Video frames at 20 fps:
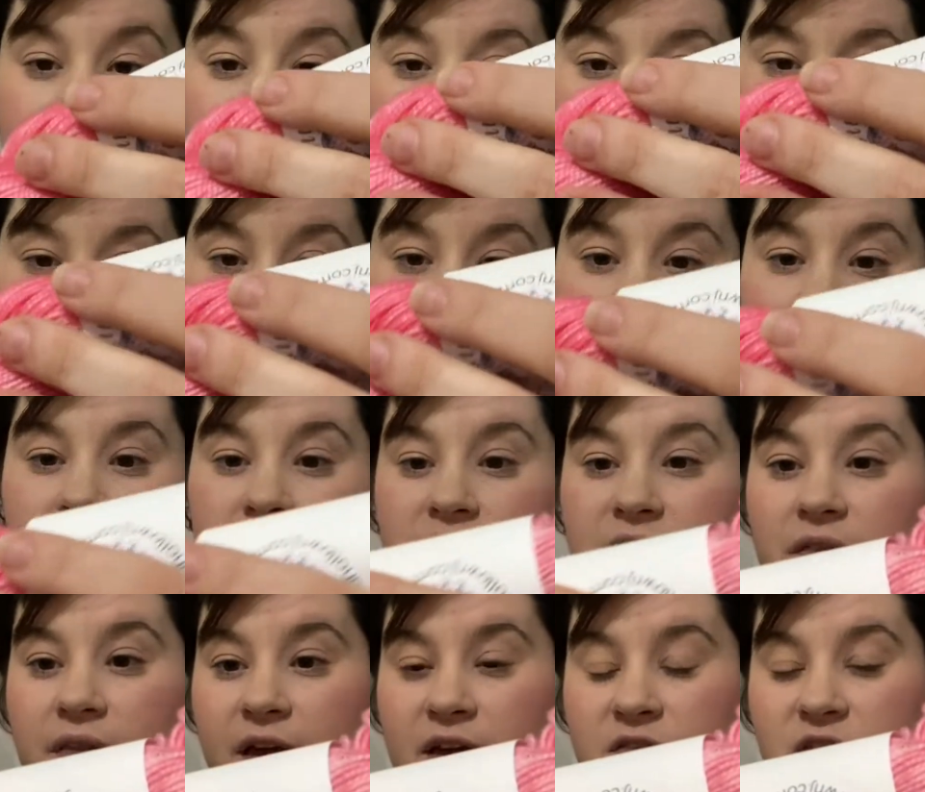So I really
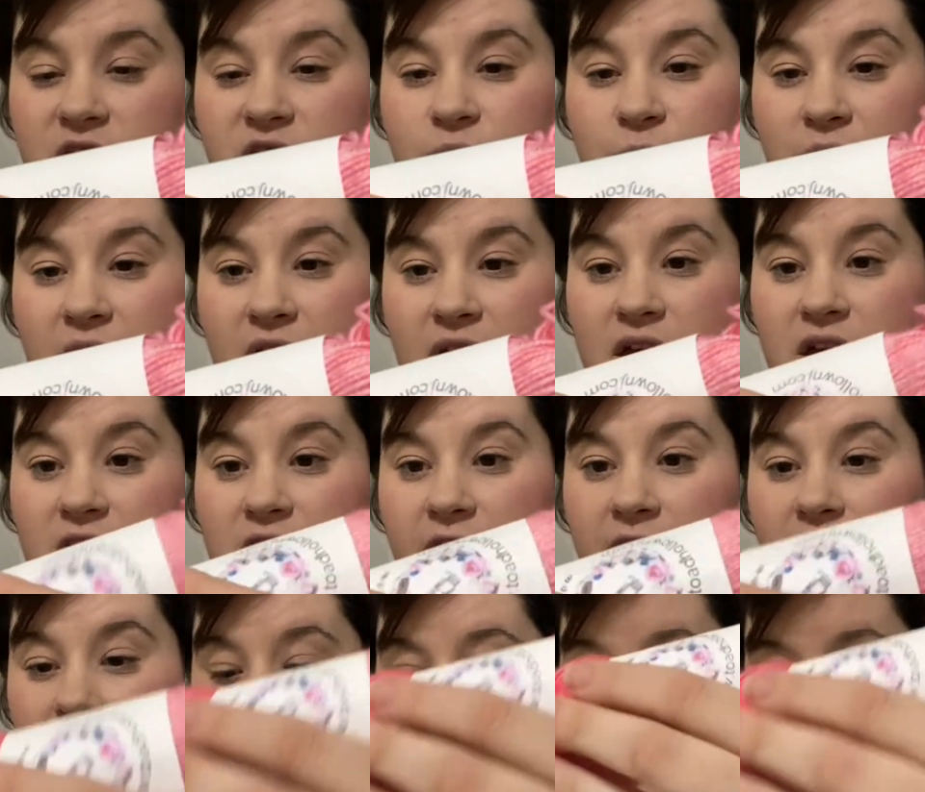like this pink, and I
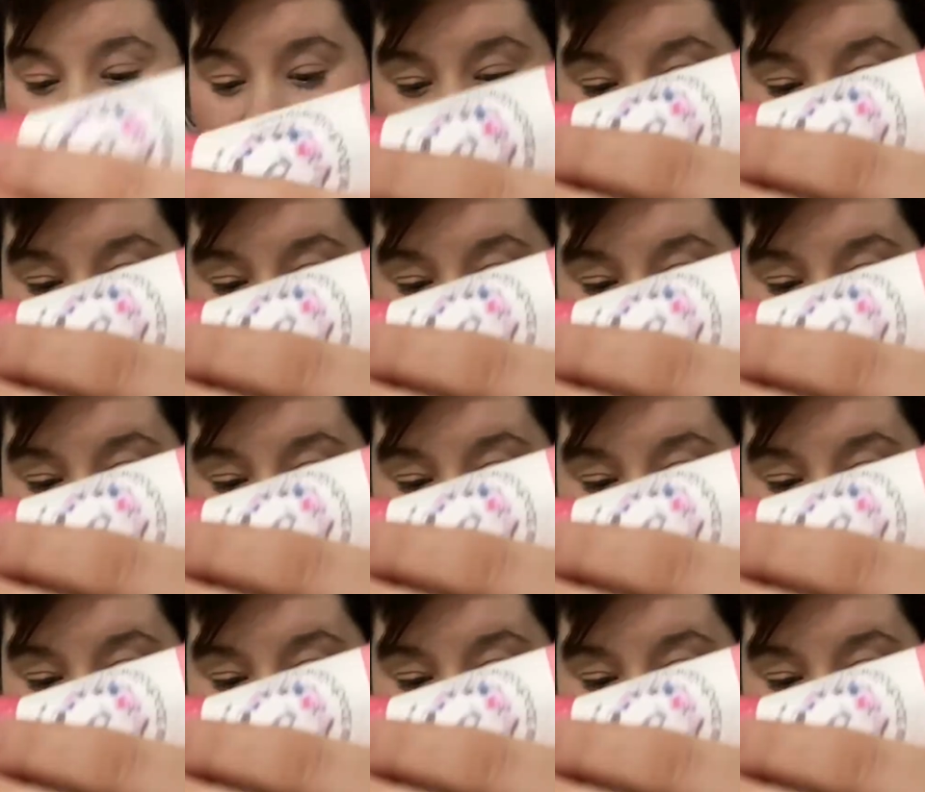got 2